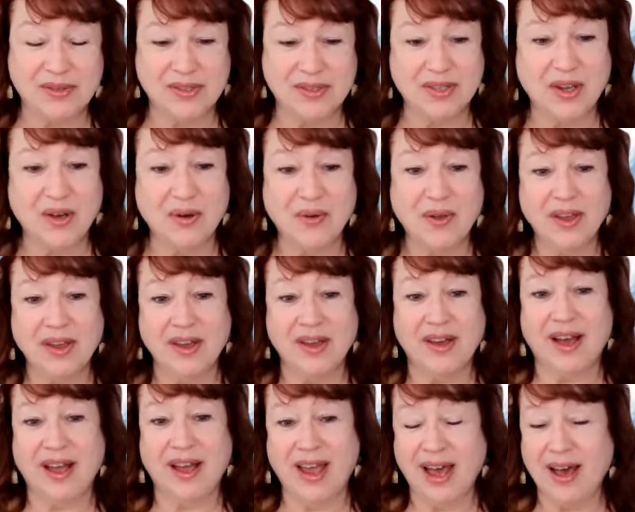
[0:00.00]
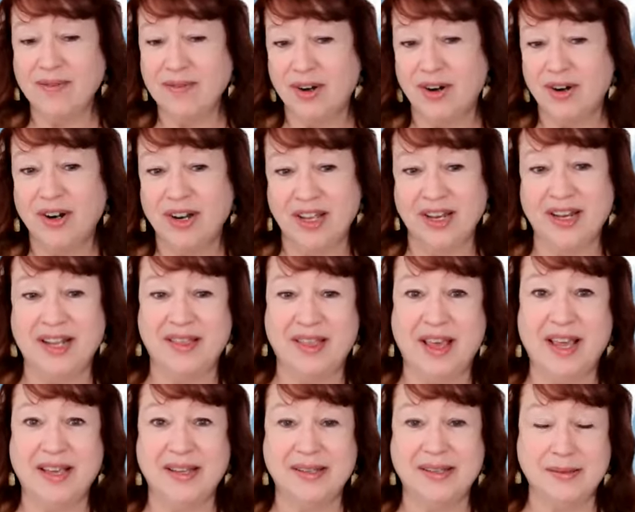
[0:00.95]
So I have heard it, and
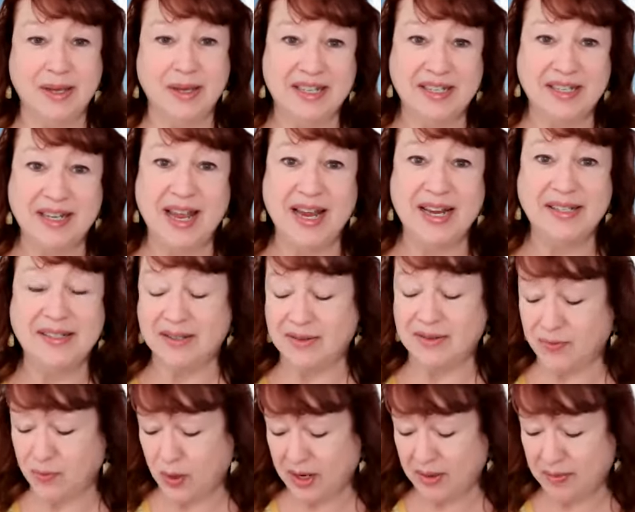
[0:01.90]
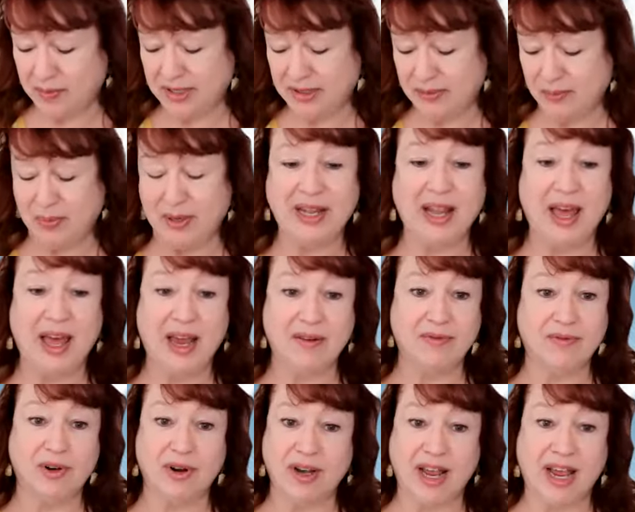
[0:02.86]
that gives me a taste of what it must be
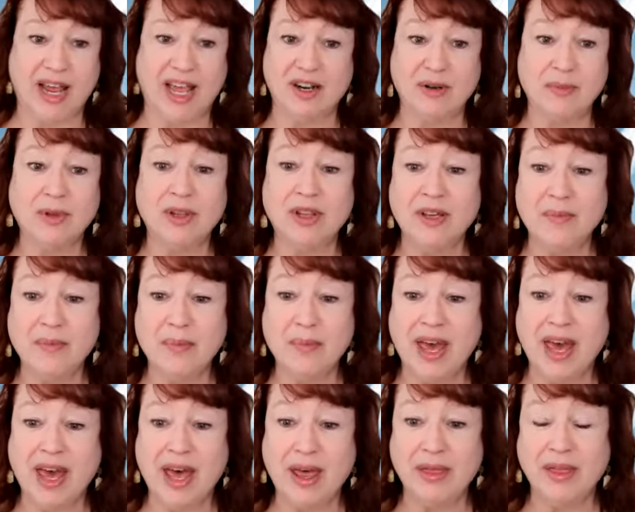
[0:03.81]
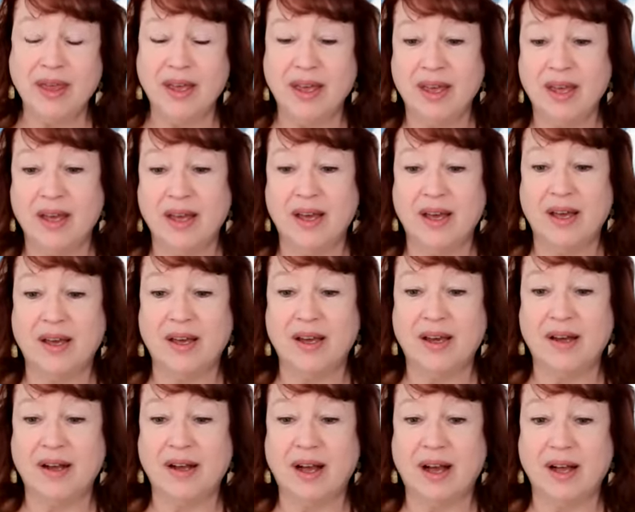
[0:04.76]
like for an animal empath.
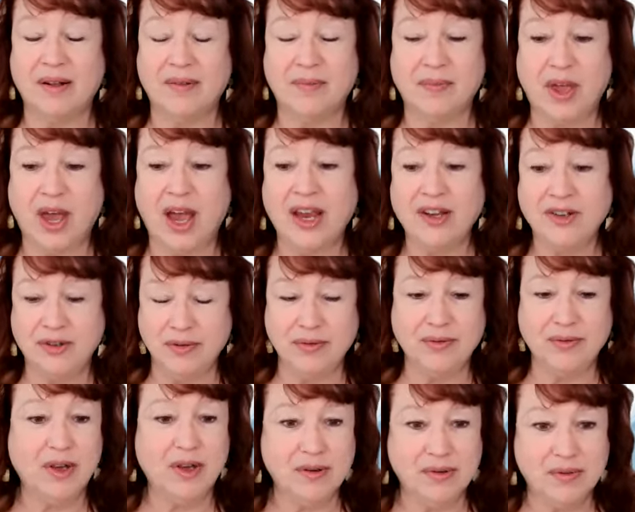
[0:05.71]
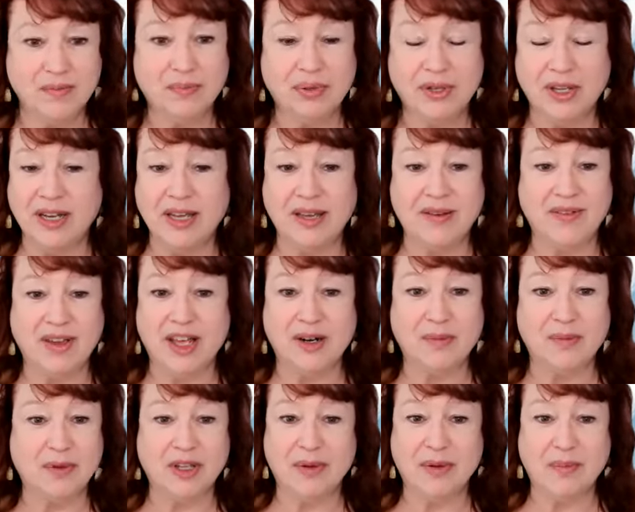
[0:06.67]
I do know plenty of
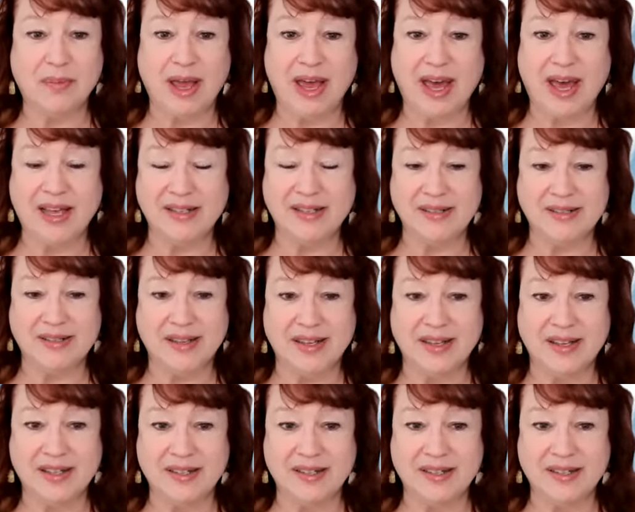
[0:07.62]
animal empaths.